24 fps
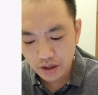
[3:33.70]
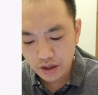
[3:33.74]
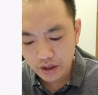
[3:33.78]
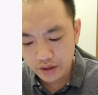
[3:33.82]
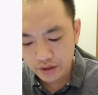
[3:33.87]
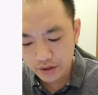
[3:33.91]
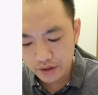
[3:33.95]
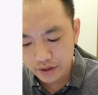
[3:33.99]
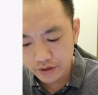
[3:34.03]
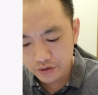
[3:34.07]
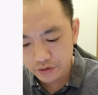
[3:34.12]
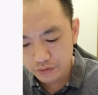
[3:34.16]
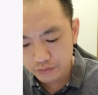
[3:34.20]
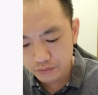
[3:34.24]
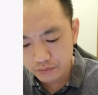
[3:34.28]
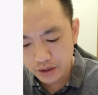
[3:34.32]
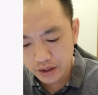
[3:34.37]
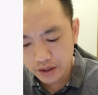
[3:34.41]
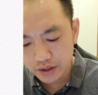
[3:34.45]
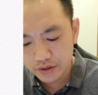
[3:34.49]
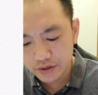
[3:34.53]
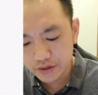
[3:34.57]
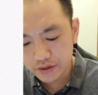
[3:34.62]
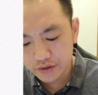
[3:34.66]
and then you
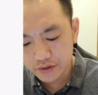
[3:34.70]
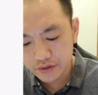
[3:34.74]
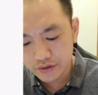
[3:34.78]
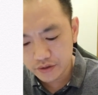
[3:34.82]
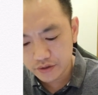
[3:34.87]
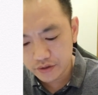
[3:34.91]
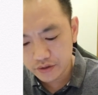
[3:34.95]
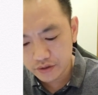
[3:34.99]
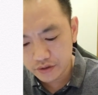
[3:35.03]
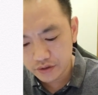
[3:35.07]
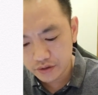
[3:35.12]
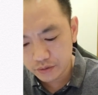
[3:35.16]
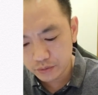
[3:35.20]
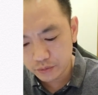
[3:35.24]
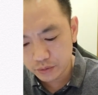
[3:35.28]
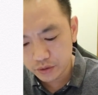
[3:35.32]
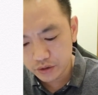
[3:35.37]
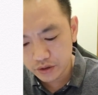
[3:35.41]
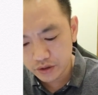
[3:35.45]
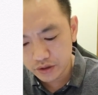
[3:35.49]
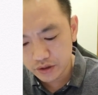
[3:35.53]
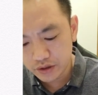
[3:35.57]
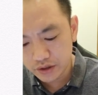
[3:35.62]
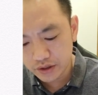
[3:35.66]
minus the
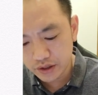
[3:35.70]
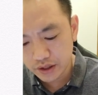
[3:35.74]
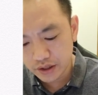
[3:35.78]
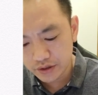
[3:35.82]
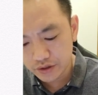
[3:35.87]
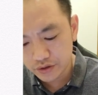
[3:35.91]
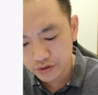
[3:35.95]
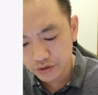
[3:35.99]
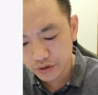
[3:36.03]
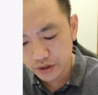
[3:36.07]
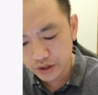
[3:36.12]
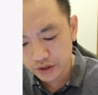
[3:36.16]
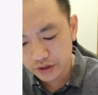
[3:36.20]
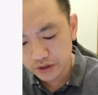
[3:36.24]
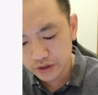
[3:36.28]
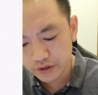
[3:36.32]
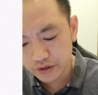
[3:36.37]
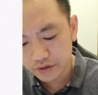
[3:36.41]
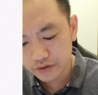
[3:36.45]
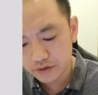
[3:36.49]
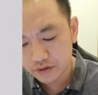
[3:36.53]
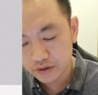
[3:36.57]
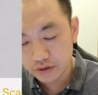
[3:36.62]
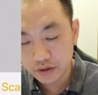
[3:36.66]
water he has drank.
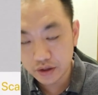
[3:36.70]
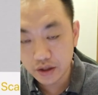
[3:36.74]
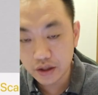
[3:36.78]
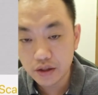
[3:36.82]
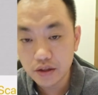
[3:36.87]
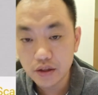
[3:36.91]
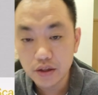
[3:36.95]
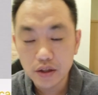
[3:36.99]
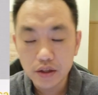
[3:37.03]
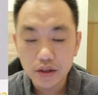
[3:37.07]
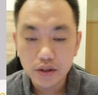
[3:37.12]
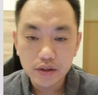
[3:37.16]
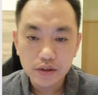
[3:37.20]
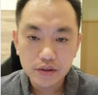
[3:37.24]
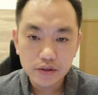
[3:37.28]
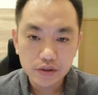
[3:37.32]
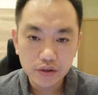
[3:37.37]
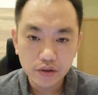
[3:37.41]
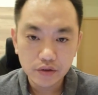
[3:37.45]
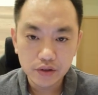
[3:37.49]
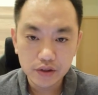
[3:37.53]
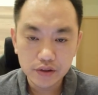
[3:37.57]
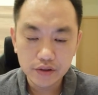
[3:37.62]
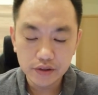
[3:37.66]
Okay,
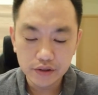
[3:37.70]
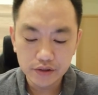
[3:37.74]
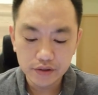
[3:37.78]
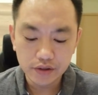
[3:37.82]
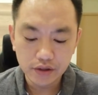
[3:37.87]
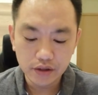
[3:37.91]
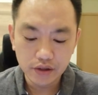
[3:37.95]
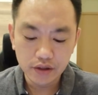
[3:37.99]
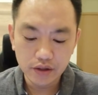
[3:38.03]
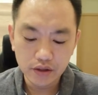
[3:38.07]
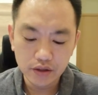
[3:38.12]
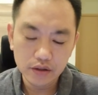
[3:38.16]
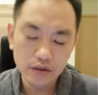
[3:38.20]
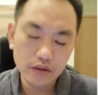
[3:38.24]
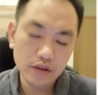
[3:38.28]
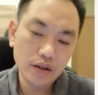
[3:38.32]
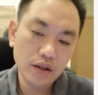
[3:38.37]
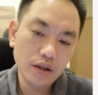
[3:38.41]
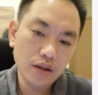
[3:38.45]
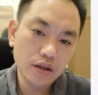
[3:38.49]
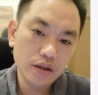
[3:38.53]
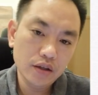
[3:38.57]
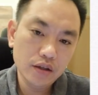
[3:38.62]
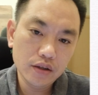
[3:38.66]
so this is
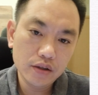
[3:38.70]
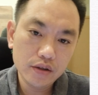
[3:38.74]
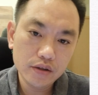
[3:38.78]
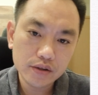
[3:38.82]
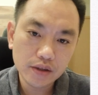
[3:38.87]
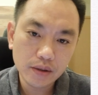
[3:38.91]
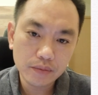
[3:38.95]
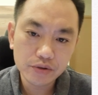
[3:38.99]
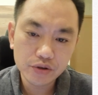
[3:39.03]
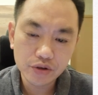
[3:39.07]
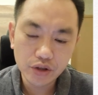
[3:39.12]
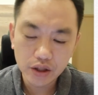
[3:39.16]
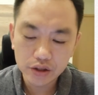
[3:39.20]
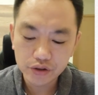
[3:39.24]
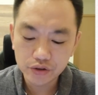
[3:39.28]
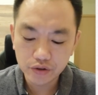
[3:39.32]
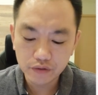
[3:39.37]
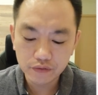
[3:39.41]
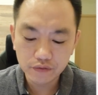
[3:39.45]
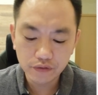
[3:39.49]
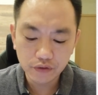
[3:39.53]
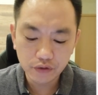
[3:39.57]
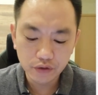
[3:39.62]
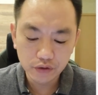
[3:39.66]
a
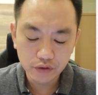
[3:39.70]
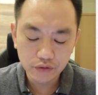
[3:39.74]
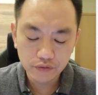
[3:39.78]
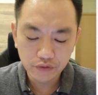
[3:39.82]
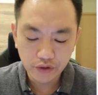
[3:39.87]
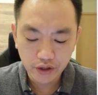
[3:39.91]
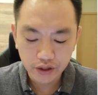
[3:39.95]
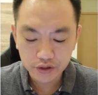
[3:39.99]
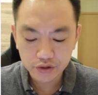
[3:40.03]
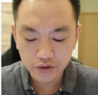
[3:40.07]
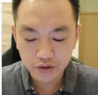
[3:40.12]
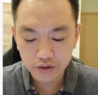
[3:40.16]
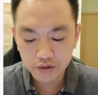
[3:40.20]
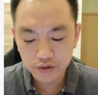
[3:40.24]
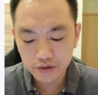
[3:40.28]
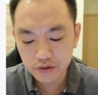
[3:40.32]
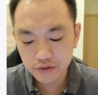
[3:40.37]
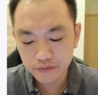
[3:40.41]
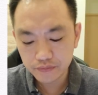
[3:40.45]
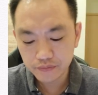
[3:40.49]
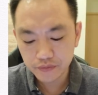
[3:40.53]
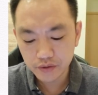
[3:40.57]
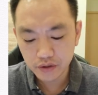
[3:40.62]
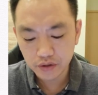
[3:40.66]
subtraction for
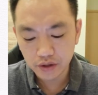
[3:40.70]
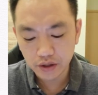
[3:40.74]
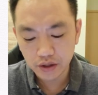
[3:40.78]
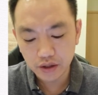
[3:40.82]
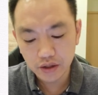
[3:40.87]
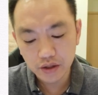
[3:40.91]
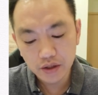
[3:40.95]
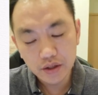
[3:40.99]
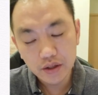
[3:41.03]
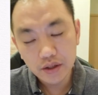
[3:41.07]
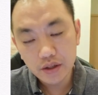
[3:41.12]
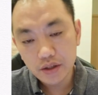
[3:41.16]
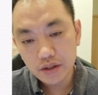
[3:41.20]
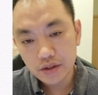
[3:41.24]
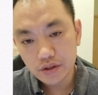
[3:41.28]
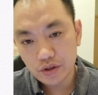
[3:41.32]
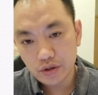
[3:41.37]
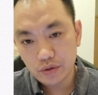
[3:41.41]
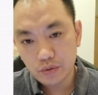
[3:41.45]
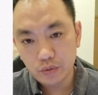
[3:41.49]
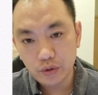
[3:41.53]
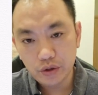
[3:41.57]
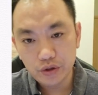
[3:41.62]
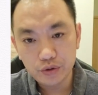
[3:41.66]
fractions. Okay,
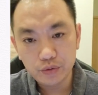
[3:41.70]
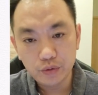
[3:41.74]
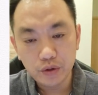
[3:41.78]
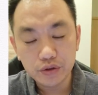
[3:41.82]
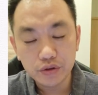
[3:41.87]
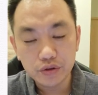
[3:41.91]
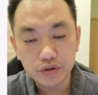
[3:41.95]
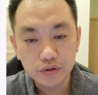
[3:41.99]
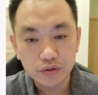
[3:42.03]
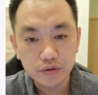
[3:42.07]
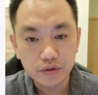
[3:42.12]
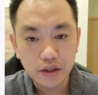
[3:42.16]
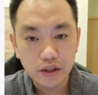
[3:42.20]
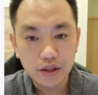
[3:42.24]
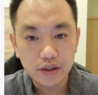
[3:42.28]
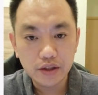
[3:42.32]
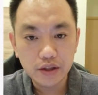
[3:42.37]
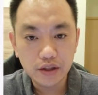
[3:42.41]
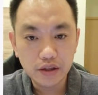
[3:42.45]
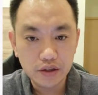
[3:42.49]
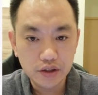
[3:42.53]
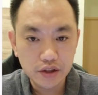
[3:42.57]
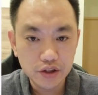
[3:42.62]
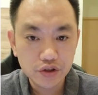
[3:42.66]
so when you want to do
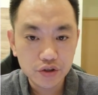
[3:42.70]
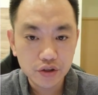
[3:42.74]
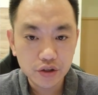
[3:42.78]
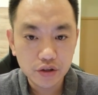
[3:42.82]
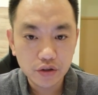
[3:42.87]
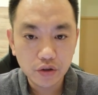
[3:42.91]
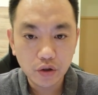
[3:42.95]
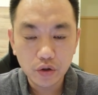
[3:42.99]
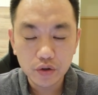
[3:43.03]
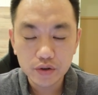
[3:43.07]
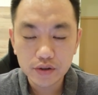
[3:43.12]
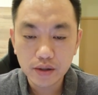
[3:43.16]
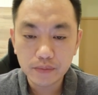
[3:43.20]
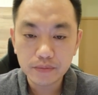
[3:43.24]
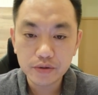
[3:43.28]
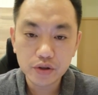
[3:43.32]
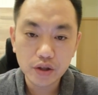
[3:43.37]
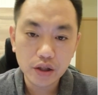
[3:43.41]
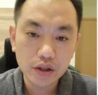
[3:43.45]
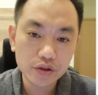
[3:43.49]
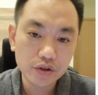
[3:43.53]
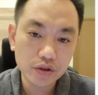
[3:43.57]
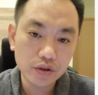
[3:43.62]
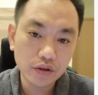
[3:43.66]
any addition or
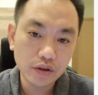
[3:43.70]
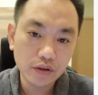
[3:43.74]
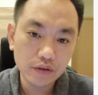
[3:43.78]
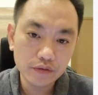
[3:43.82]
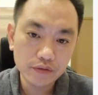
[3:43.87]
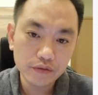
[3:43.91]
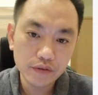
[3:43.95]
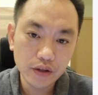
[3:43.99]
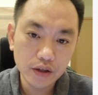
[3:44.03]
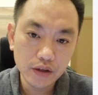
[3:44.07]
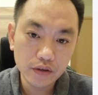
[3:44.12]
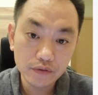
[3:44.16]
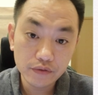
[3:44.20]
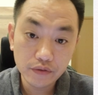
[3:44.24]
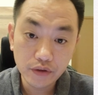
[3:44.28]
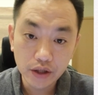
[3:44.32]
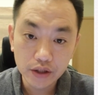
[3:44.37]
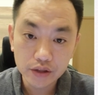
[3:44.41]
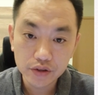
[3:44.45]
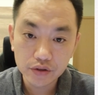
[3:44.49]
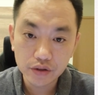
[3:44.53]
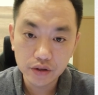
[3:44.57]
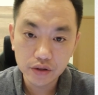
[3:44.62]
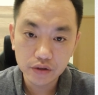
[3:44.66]
subtraction of
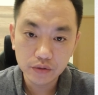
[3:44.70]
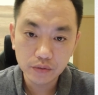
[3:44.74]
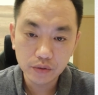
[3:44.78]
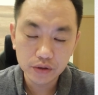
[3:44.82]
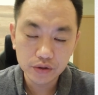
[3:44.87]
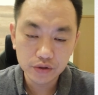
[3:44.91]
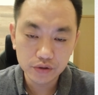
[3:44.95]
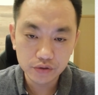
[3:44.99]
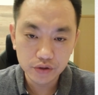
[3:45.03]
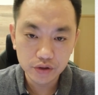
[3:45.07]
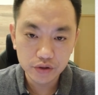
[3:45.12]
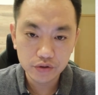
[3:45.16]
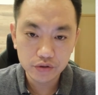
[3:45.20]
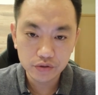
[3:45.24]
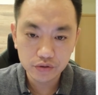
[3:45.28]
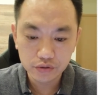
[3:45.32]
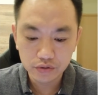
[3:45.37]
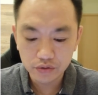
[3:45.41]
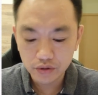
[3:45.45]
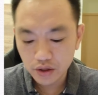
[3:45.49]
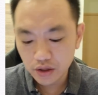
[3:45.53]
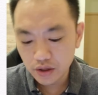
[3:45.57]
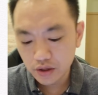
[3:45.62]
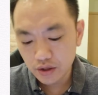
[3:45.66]
fraction, what you need
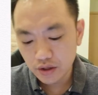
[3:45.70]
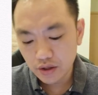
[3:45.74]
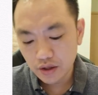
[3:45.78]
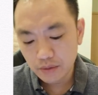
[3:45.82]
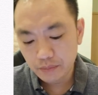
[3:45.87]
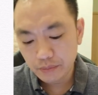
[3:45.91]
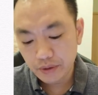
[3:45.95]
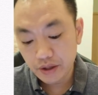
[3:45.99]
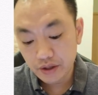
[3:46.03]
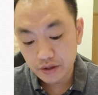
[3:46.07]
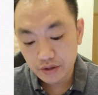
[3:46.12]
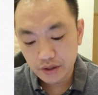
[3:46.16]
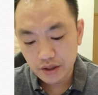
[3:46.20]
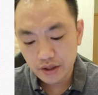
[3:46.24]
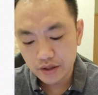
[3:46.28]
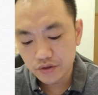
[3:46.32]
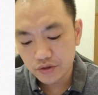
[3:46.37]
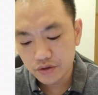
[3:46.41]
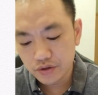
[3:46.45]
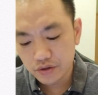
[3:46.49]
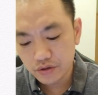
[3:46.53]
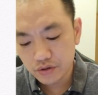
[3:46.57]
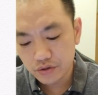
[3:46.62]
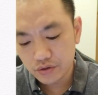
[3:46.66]
to pay
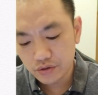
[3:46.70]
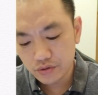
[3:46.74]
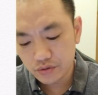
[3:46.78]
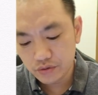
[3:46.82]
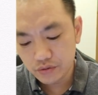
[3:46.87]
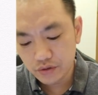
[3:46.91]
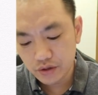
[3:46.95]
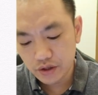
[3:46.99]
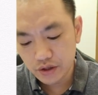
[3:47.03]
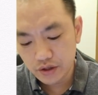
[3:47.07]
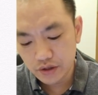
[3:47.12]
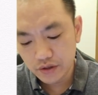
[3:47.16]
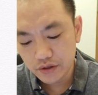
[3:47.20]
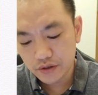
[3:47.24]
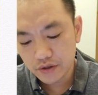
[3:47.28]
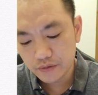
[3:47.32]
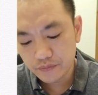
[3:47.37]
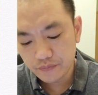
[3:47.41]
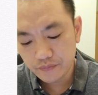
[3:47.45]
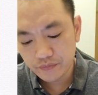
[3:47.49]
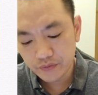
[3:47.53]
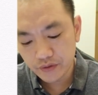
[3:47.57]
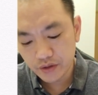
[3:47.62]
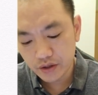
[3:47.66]
attention to is
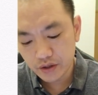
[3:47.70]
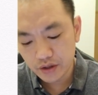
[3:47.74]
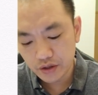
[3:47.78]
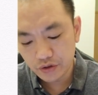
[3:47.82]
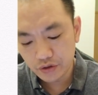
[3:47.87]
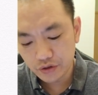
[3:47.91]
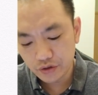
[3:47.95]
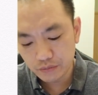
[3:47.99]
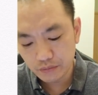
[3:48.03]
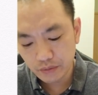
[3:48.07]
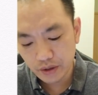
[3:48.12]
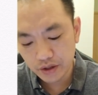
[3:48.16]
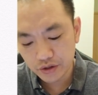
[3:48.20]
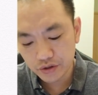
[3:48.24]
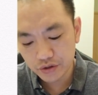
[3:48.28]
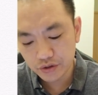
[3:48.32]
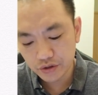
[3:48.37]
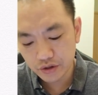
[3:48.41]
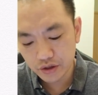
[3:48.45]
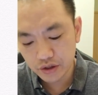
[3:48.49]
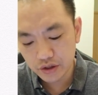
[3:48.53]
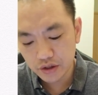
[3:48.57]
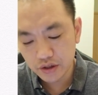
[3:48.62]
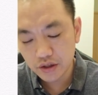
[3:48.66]
you need to make
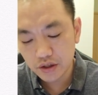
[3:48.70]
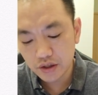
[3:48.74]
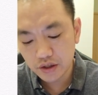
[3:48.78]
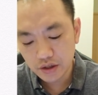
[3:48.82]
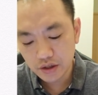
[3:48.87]
sure